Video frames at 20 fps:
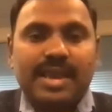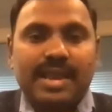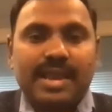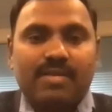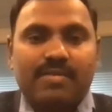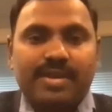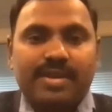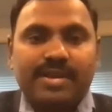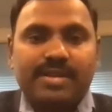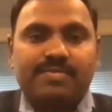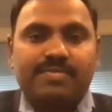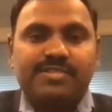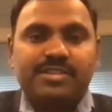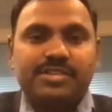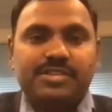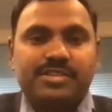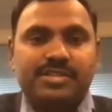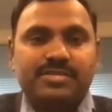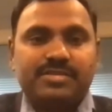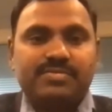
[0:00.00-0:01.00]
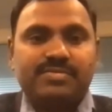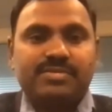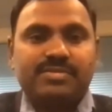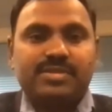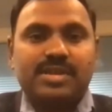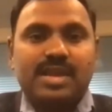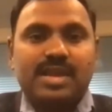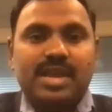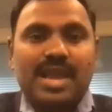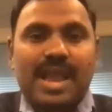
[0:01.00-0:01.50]
elevator systems,
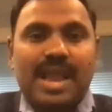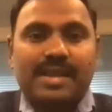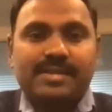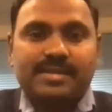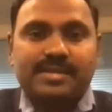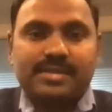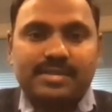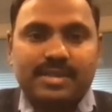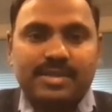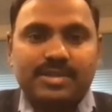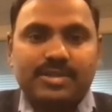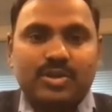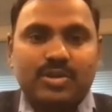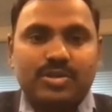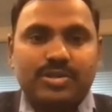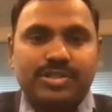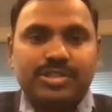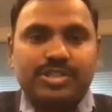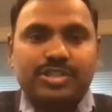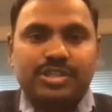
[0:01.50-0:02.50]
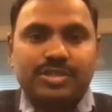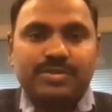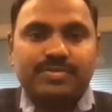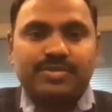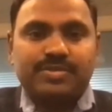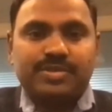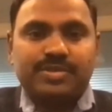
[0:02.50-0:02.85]
access control systems,